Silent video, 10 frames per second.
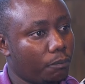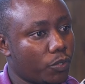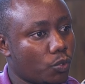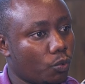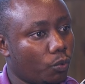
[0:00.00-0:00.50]

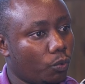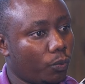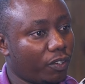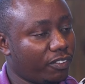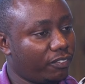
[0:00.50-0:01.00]
So
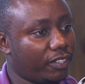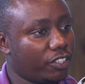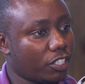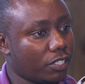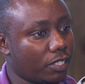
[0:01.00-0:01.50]
one of the
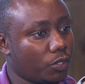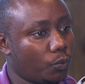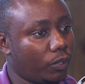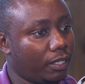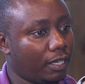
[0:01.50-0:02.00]
ventures that
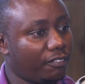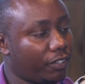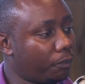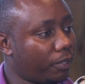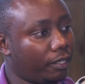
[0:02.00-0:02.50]
we are
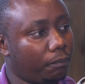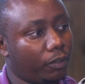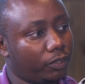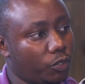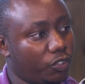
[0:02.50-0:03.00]
very proud
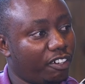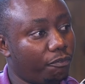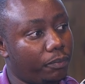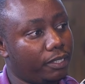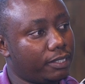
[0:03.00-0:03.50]
about that we
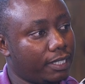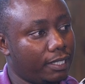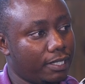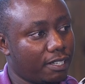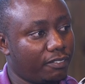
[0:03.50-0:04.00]
have built here
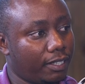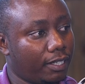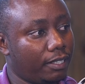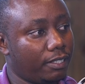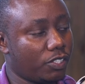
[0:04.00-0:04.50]
in East
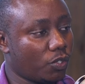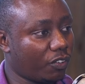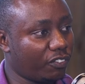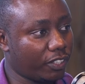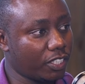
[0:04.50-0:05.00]
Africa is
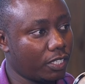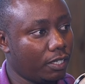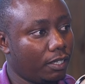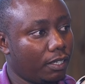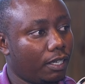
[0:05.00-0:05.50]
Soko Fresh,
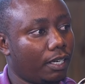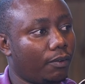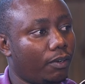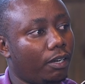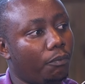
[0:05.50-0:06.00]
and
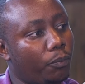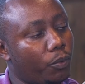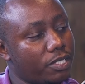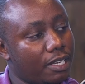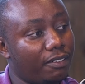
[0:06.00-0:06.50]
our
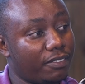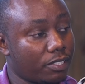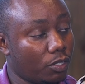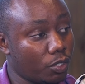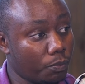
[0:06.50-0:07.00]

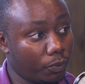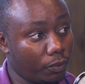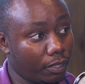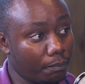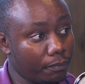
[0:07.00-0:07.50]
post-harvest loss
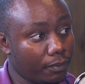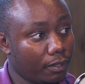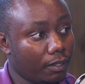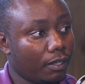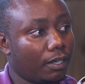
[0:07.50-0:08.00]
program,
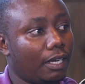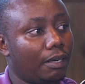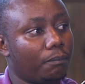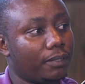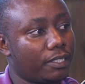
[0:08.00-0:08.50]

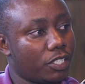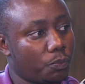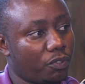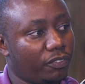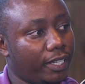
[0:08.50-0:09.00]
that is
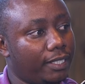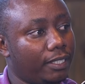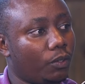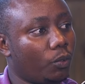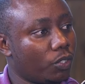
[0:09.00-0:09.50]

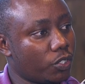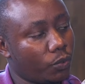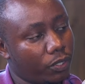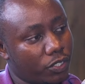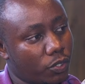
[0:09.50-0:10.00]
providing cold
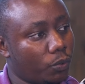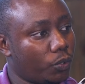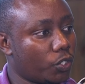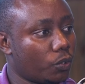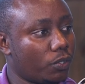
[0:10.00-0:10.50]
storage
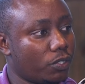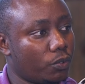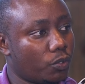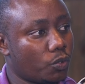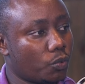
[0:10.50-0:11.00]
solutions,
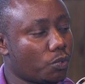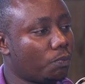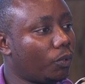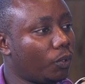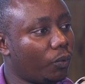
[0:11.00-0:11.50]
to
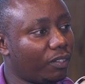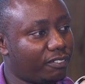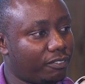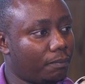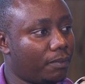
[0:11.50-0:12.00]
smallholder
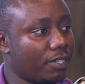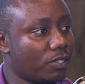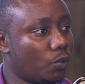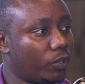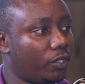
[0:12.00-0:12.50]

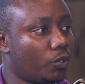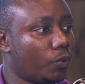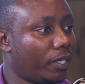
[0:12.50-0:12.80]
farmers looking to